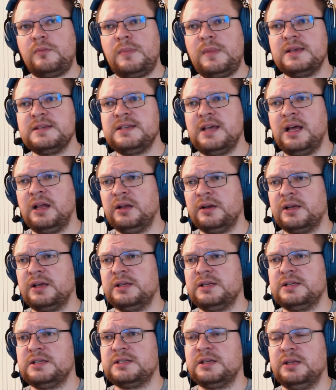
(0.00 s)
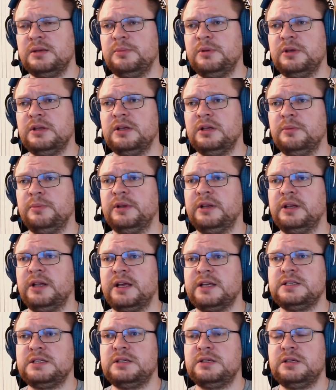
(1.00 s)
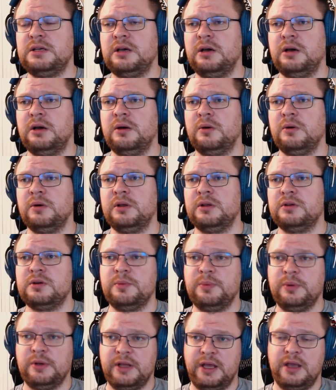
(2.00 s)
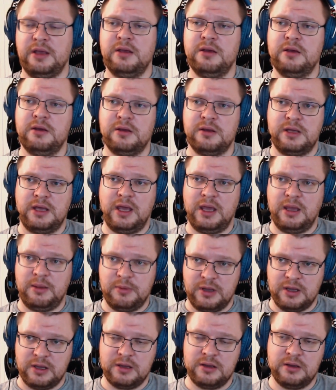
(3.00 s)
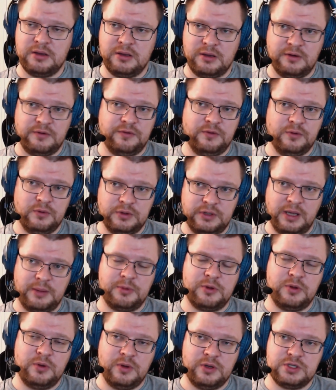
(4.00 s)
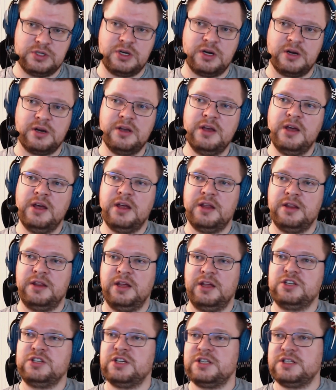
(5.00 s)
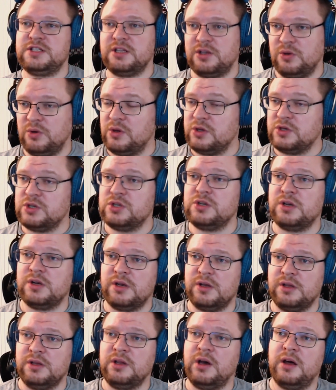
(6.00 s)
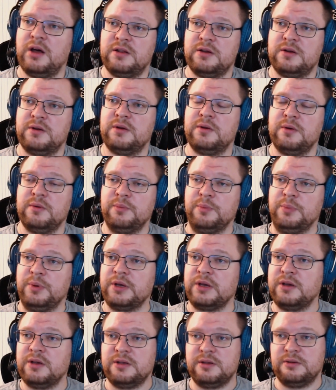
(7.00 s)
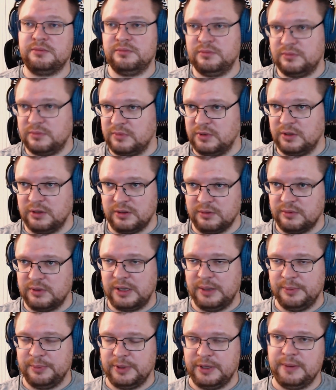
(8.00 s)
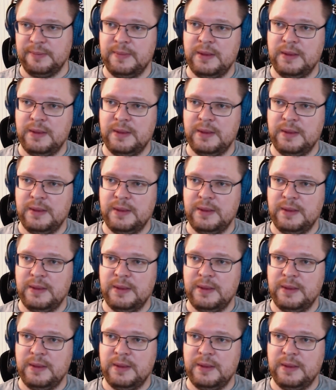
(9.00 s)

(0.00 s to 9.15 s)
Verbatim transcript: salary is going to be a little bit less uh, in AAA gaming, a full-time Q engineer, than just the Q engineer in other big uh, company.